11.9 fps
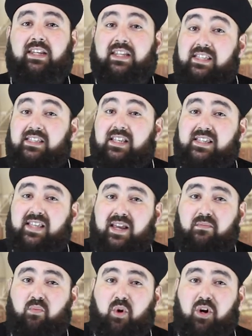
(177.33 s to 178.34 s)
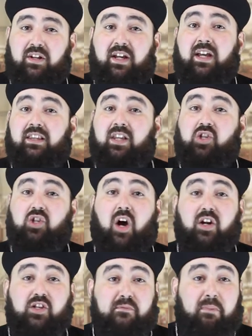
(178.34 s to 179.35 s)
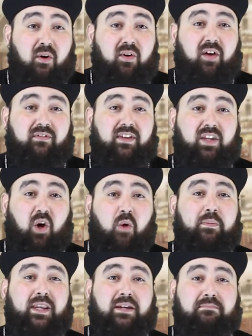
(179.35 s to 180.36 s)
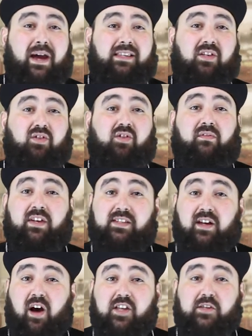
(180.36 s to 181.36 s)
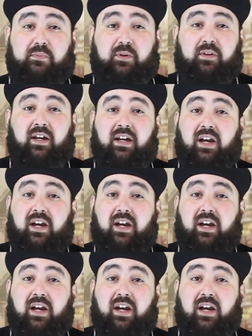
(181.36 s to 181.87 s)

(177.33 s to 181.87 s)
This is the same word that John spoke of in the opening passages of his gospel,